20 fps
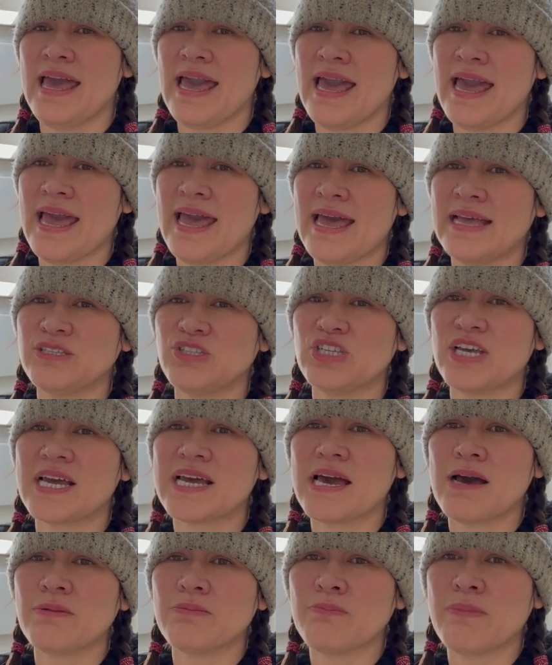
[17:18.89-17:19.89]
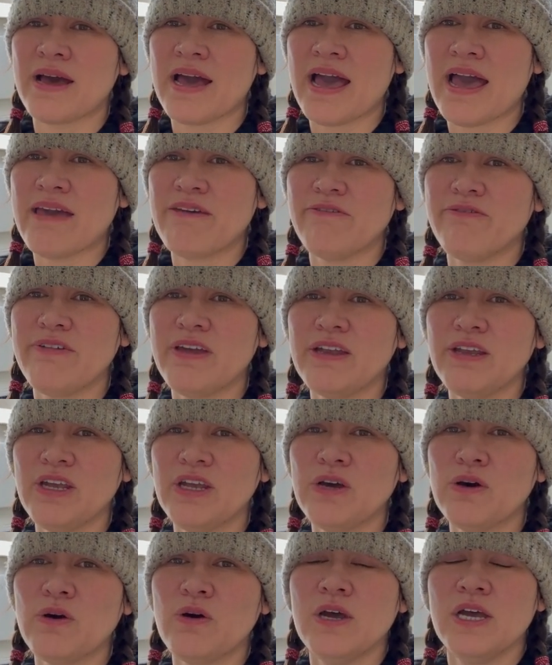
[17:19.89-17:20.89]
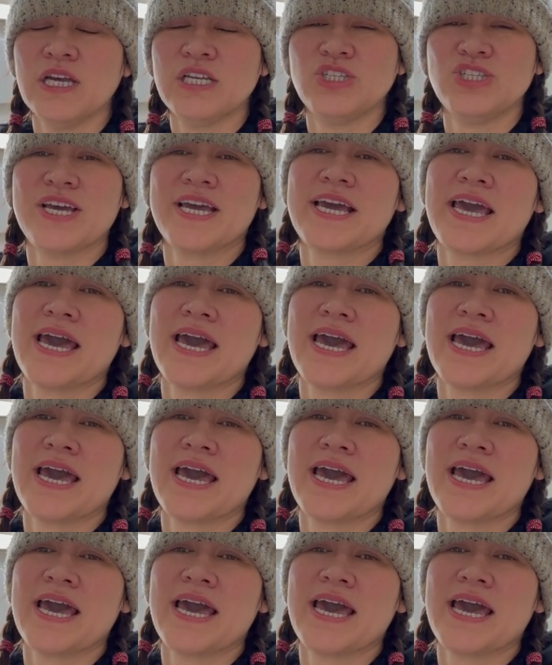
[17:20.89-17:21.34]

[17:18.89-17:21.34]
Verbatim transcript: and check out my video, check